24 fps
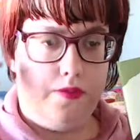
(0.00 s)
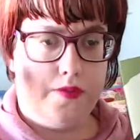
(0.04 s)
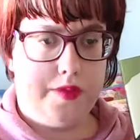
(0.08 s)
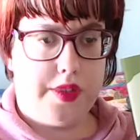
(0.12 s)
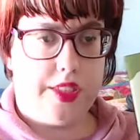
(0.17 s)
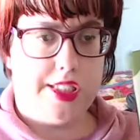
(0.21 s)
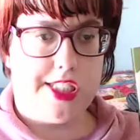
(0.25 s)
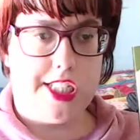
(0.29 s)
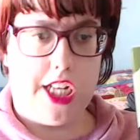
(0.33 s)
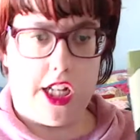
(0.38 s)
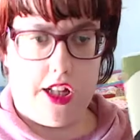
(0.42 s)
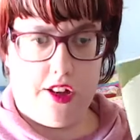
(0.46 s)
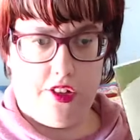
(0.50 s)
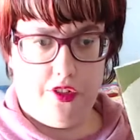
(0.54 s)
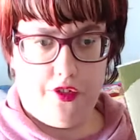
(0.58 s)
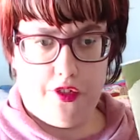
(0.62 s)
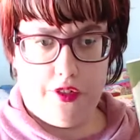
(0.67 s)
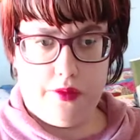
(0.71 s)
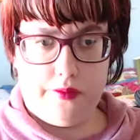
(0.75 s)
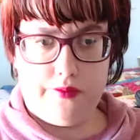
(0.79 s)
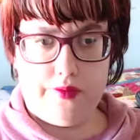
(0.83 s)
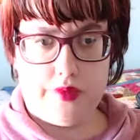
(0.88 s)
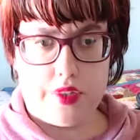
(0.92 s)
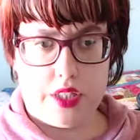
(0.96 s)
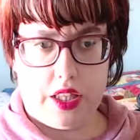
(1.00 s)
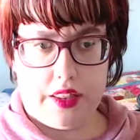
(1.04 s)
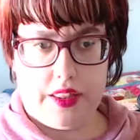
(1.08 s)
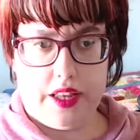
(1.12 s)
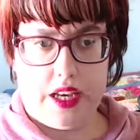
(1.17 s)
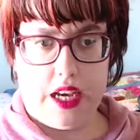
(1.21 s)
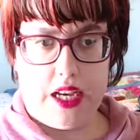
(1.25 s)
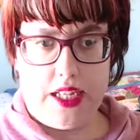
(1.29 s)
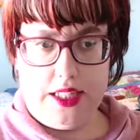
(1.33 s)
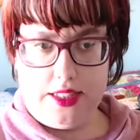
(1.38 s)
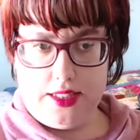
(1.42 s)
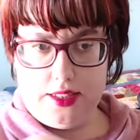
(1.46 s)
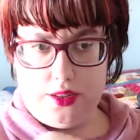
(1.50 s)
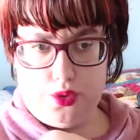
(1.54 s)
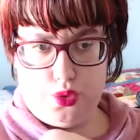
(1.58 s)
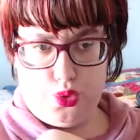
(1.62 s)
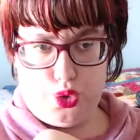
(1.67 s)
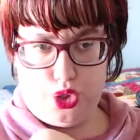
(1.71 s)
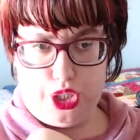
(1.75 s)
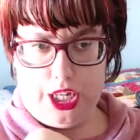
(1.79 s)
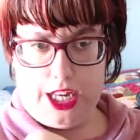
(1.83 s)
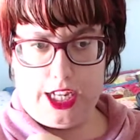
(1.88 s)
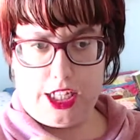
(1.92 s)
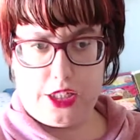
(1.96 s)
shelf dedicated to
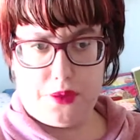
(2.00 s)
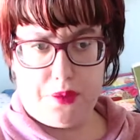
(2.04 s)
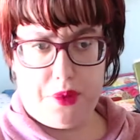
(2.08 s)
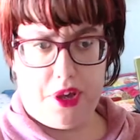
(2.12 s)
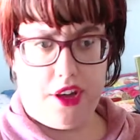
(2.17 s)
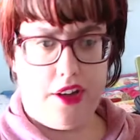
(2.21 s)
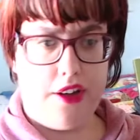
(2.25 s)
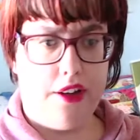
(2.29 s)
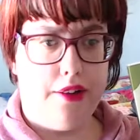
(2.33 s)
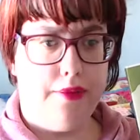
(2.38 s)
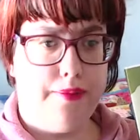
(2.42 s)
Shakespeare.